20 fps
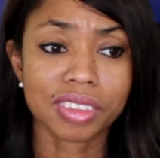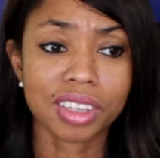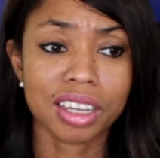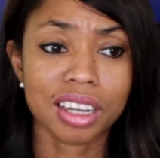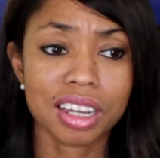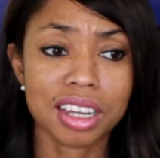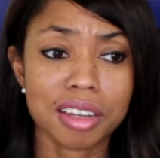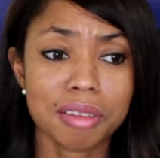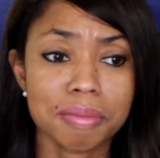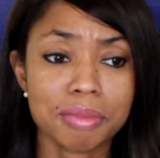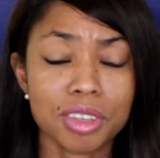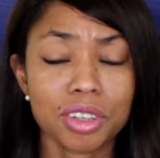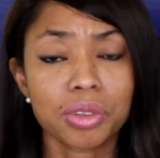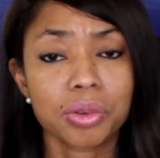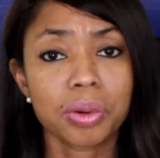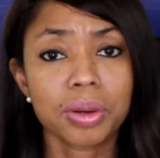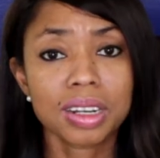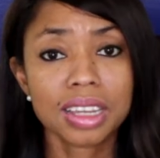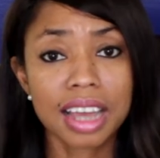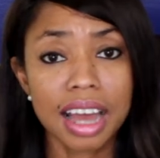the
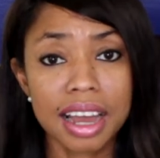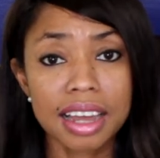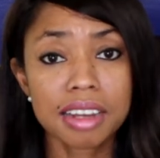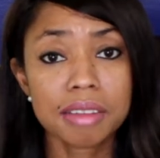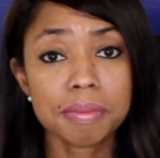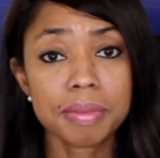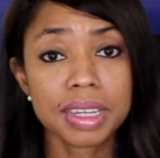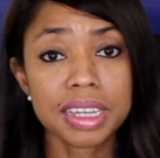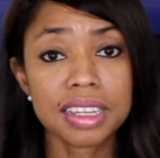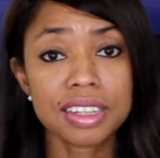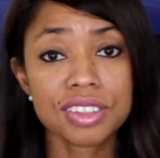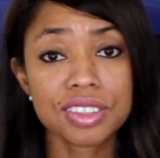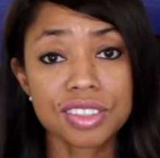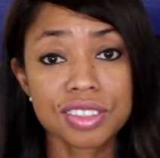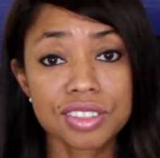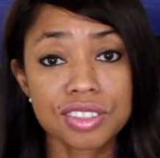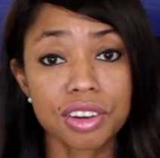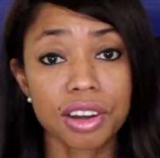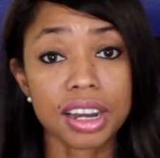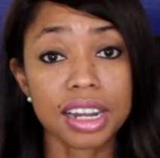Lord guided me to
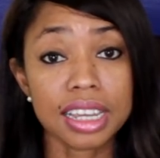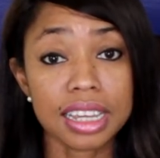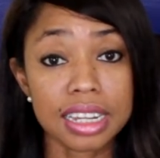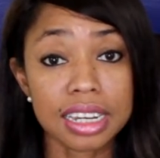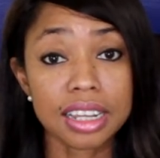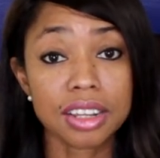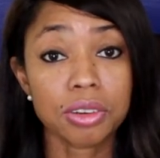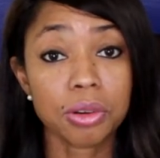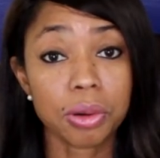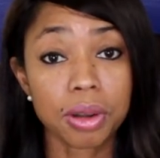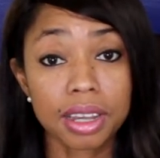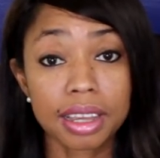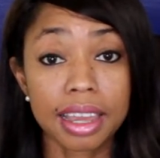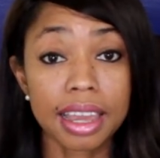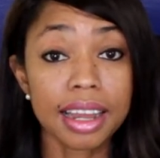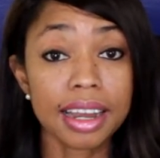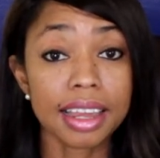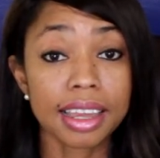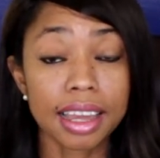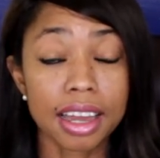start eating
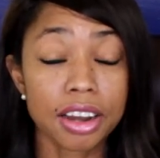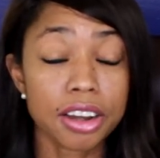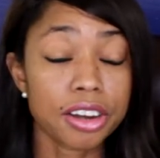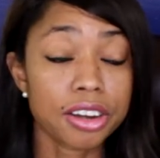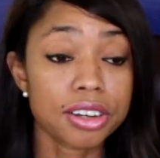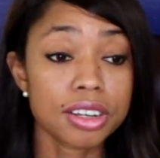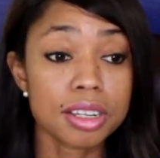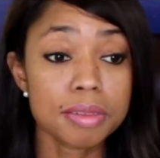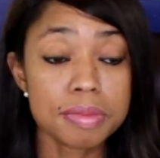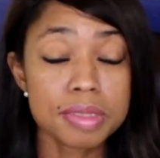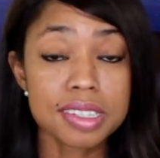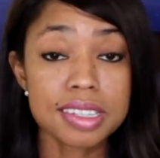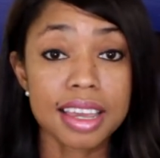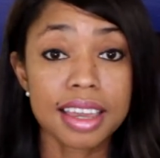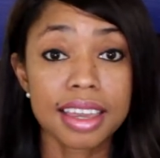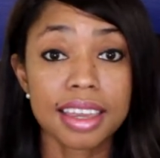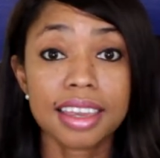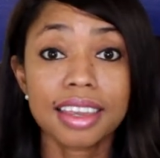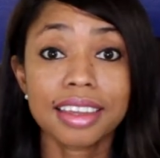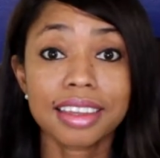organic. I heard him
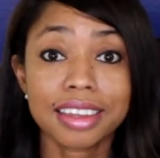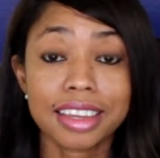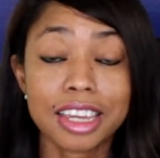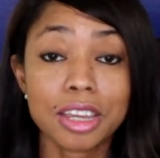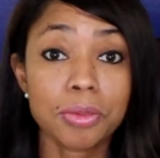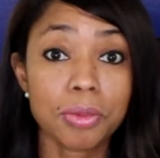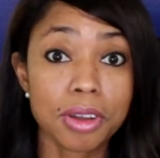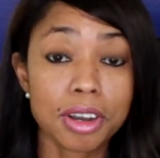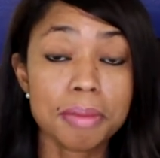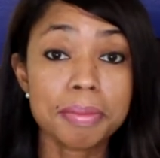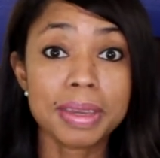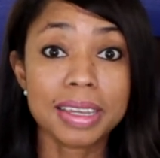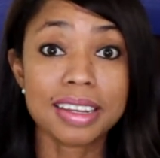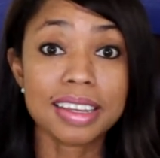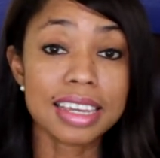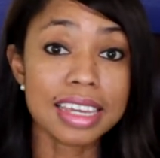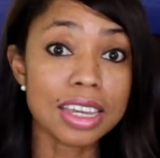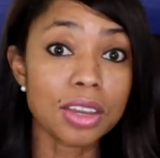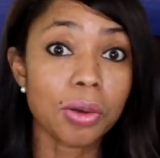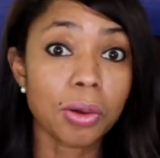say he wanted me
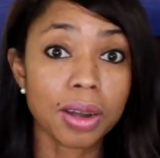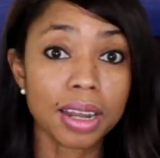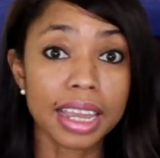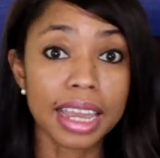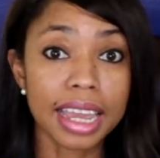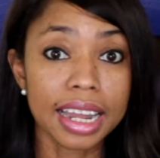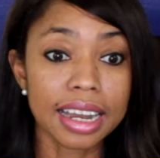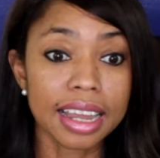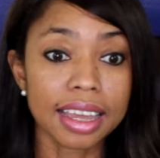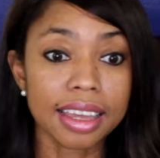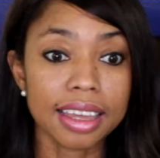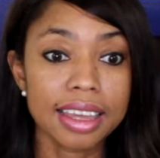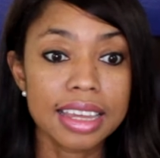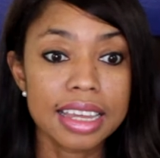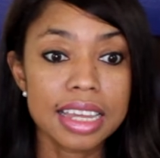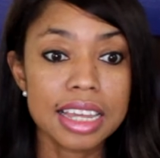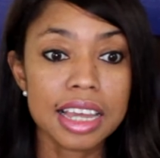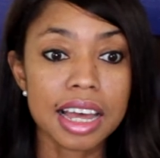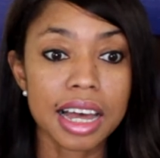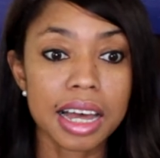to eat organic
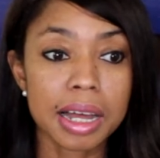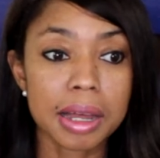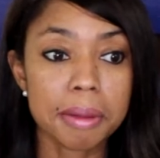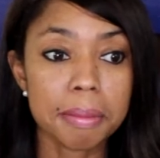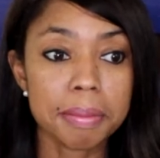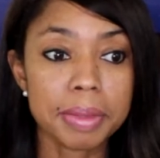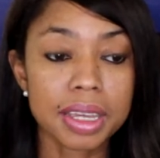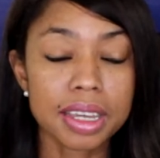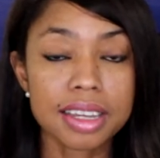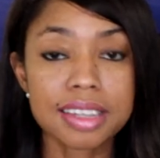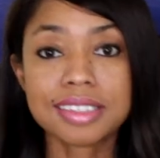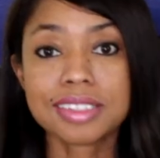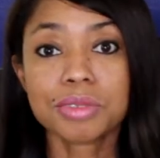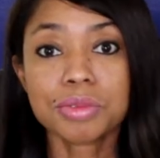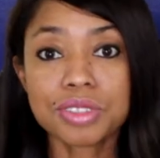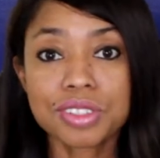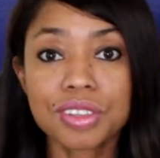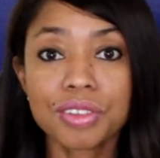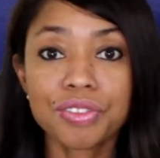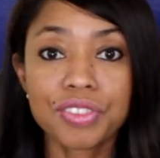because it
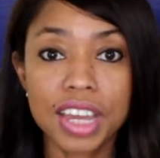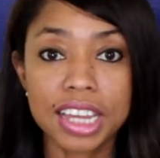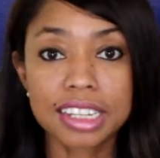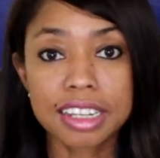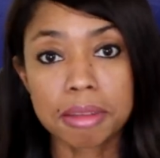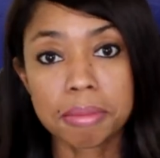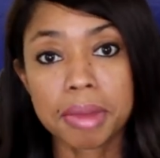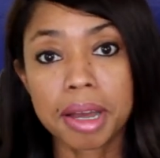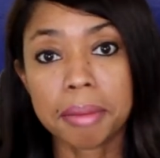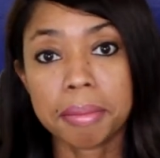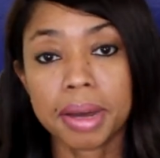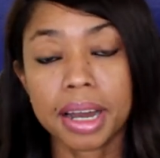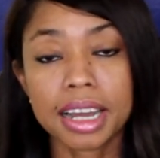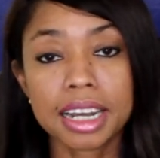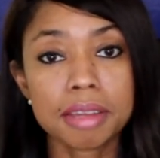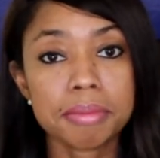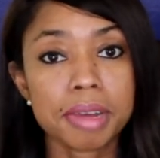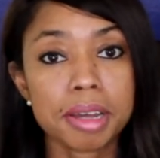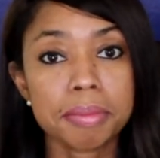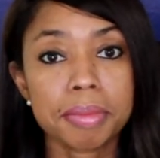was affecting my
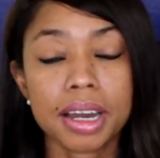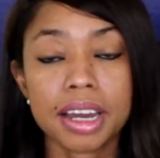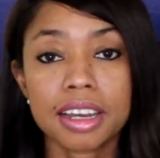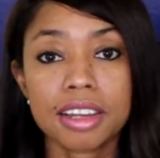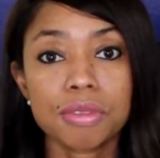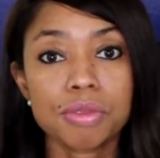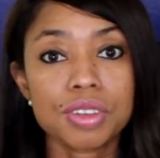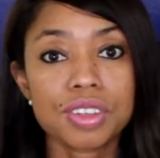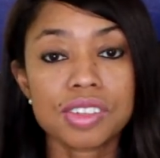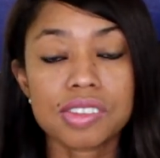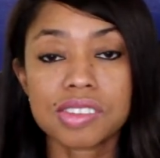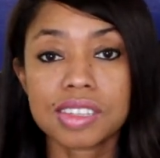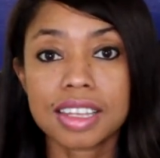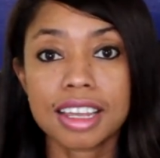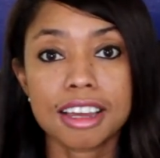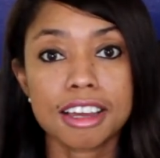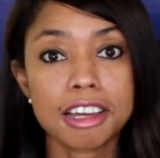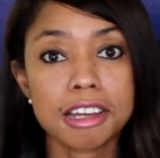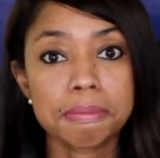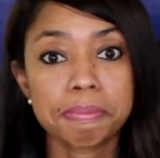body. My body was
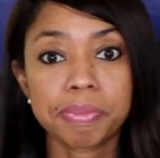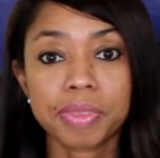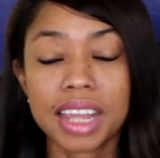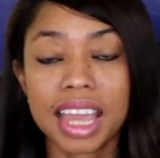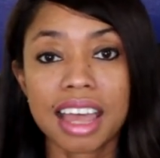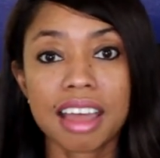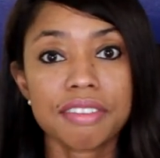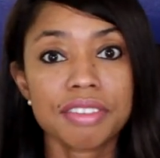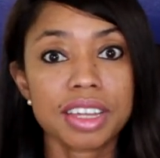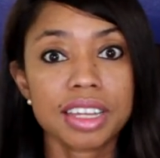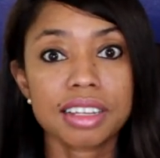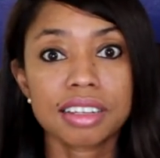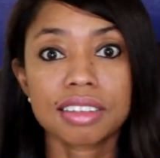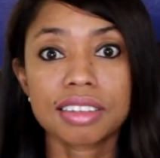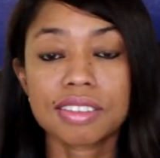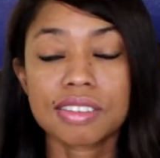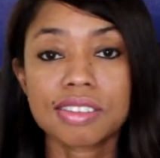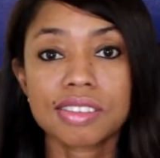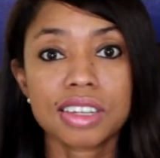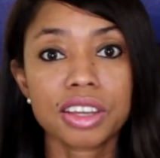
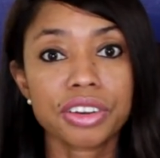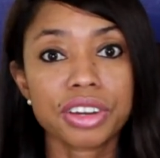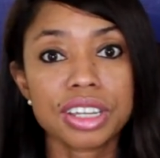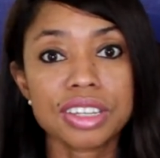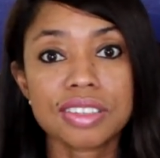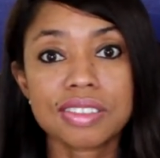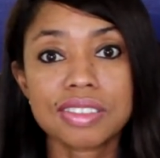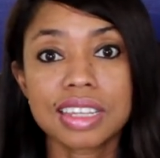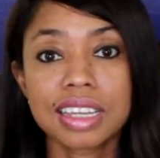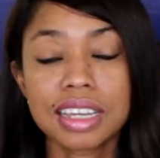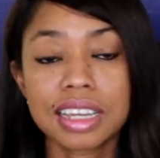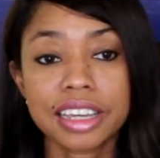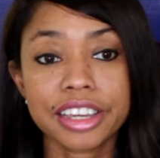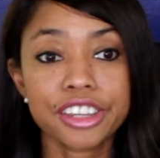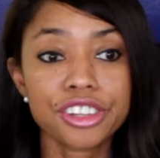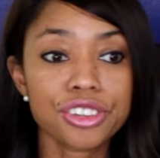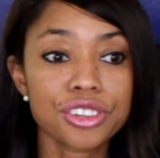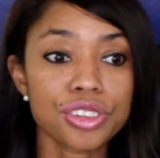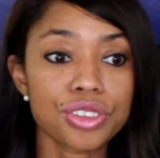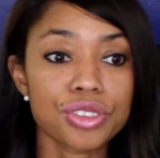having serious
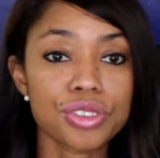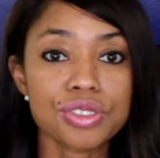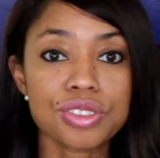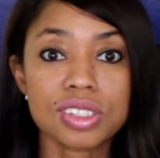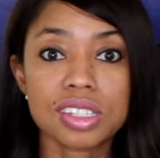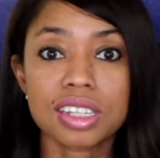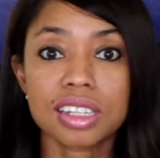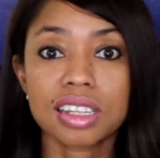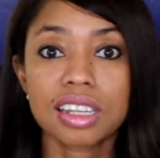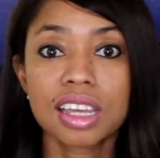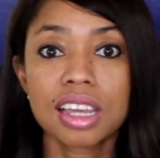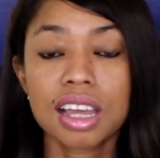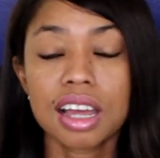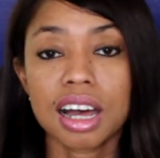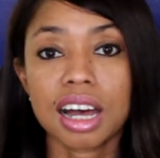issues and